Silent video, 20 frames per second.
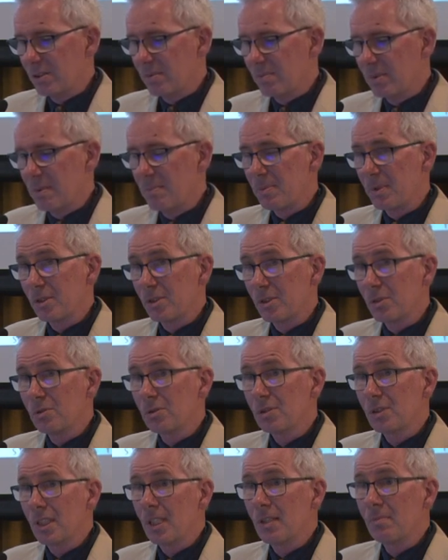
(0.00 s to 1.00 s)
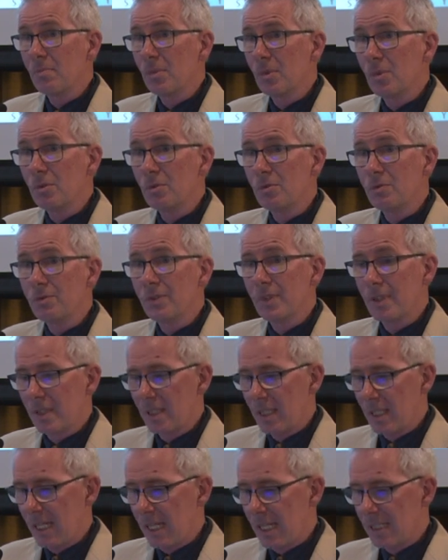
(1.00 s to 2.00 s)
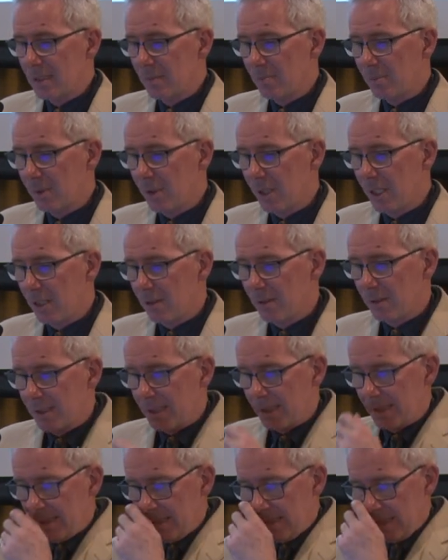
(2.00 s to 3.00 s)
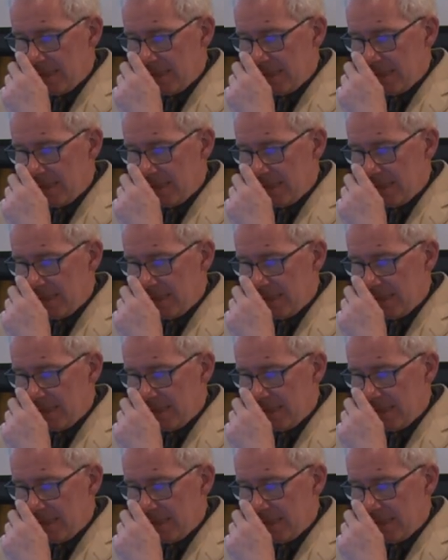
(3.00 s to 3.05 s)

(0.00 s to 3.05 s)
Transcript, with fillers: to be produced and moved as a priority.